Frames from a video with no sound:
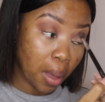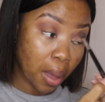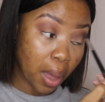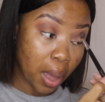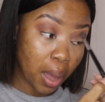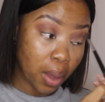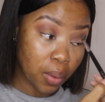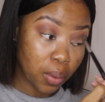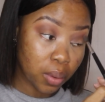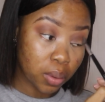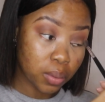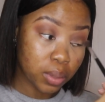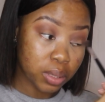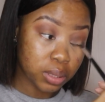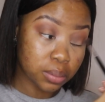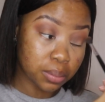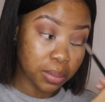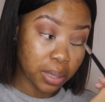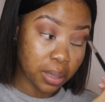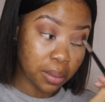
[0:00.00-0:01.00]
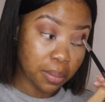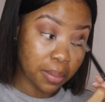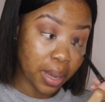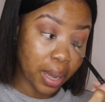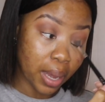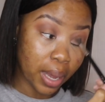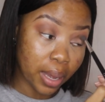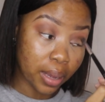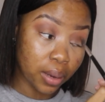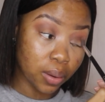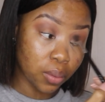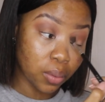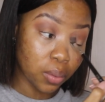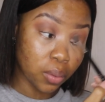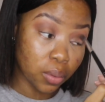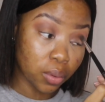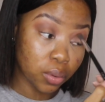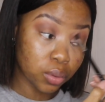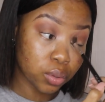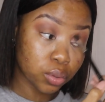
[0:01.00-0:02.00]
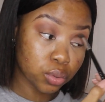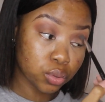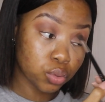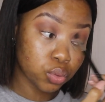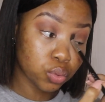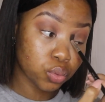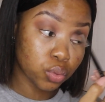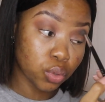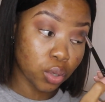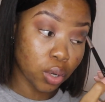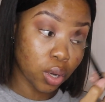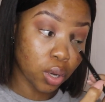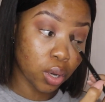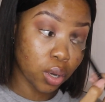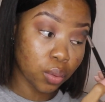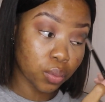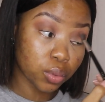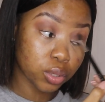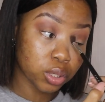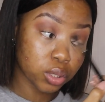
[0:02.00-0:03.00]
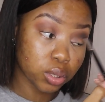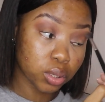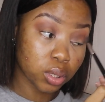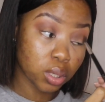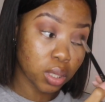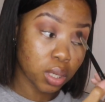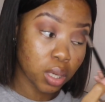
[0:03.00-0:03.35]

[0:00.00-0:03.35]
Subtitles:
I always make my eye look too dark, which